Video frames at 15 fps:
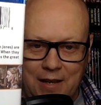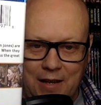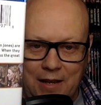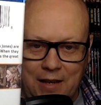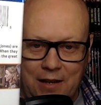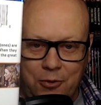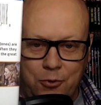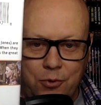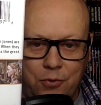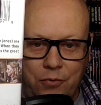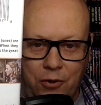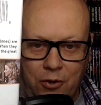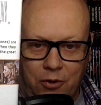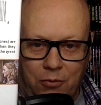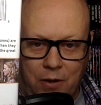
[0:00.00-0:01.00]

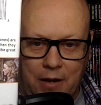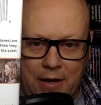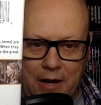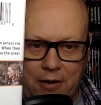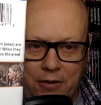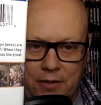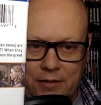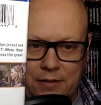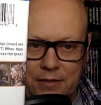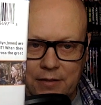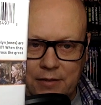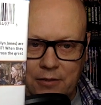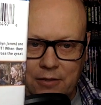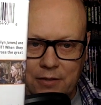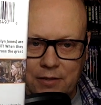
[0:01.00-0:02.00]
Hoover, Ron Howard is
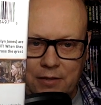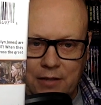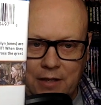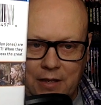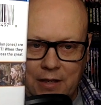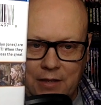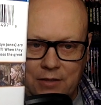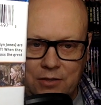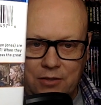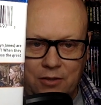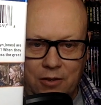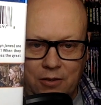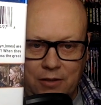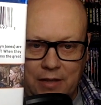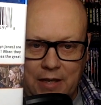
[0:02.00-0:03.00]
seriously into
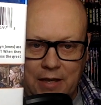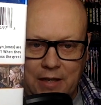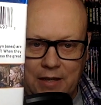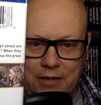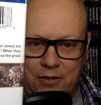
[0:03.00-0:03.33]
Darlene,